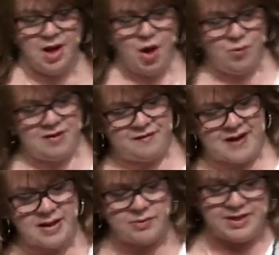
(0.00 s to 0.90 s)
when
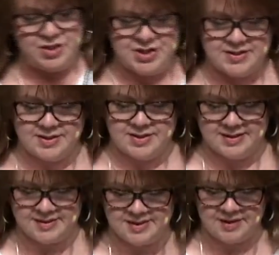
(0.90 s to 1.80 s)
following Jesus
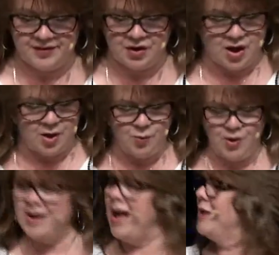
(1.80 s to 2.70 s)
gets difficult,
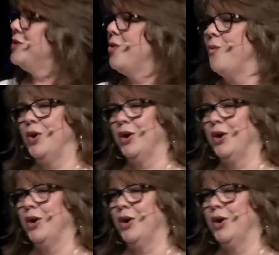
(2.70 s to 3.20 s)
we're not to work